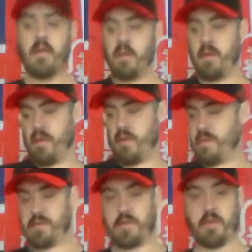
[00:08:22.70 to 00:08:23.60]
So
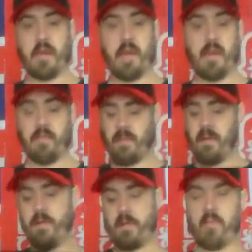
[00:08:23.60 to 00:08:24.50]
yeah, I
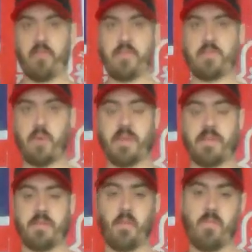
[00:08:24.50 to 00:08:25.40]
refuse to wear this in
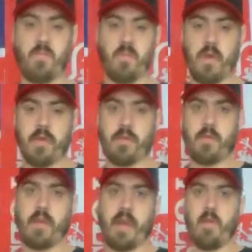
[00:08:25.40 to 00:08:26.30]
rain. I don't want it getting
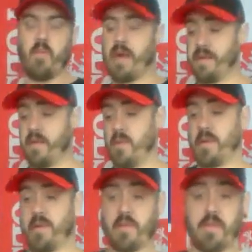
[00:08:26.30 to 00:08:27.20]
wet. I nearly wore it the other
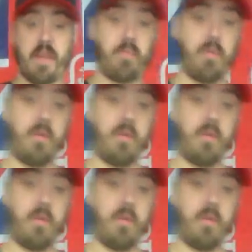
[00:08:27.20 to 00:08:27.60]
day, but it was